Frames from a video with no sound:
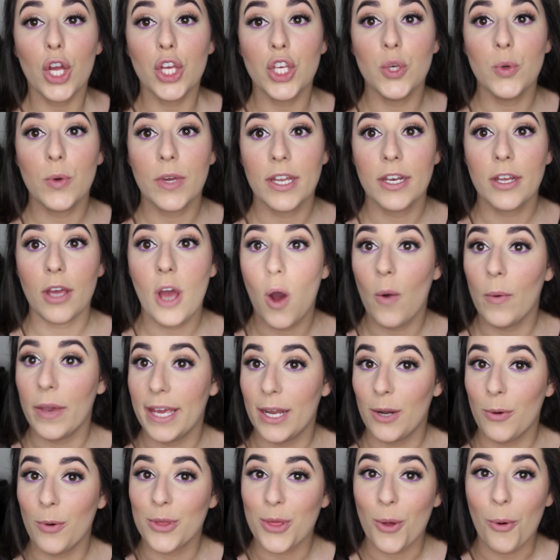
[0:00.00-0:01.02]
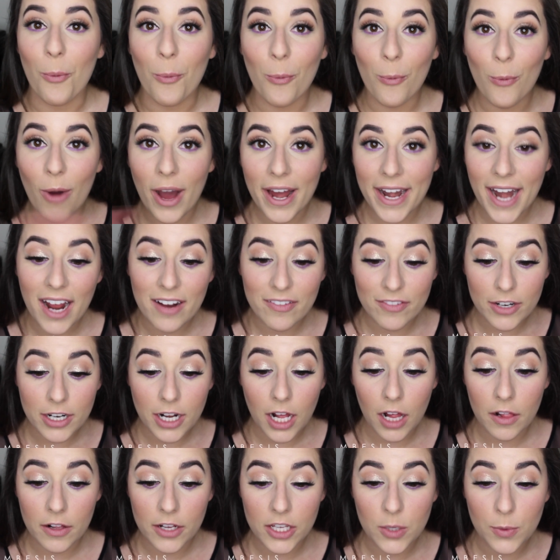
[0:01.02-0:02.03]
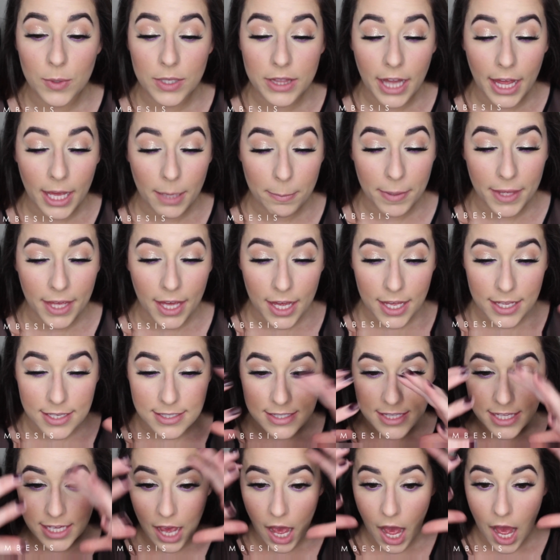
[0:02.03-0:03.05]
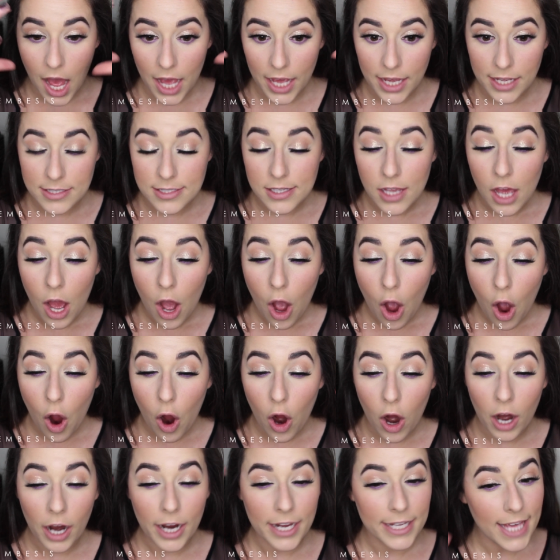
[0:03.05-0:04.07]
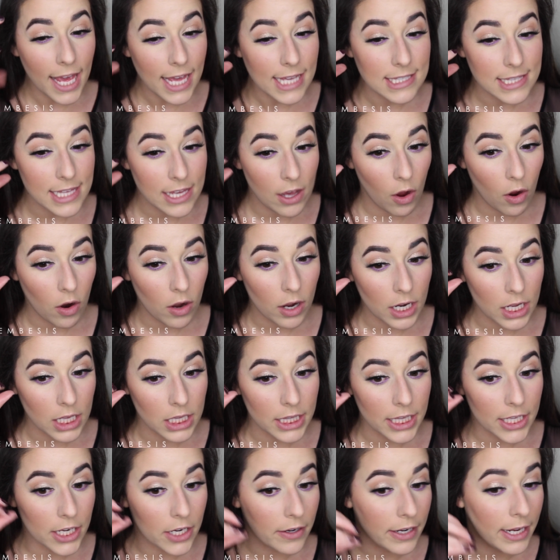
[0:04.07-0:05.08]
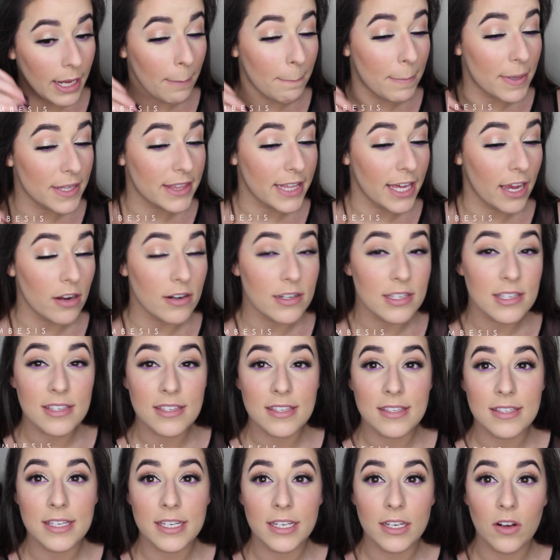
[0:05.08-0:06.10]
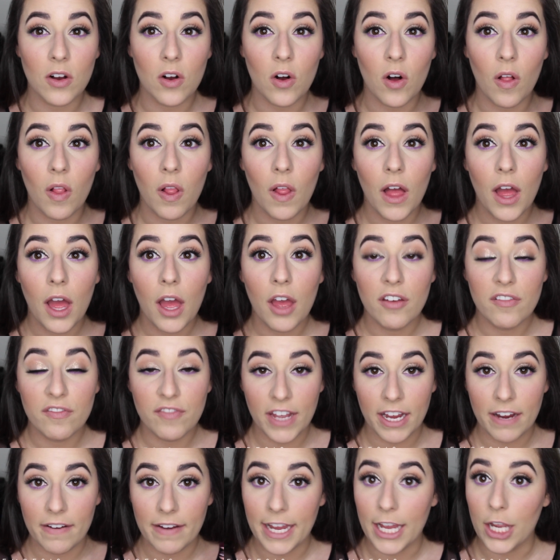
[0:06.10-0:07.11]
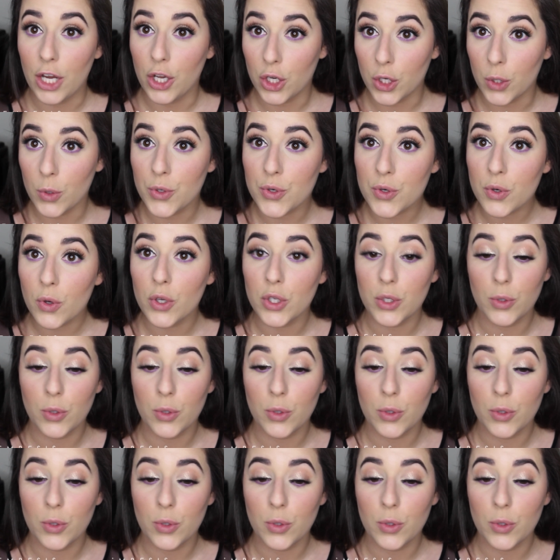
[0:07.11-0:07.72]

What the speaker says: You can go in with whatever color you would like because the eyes are, yes, they are glittery, but they are still very neutral.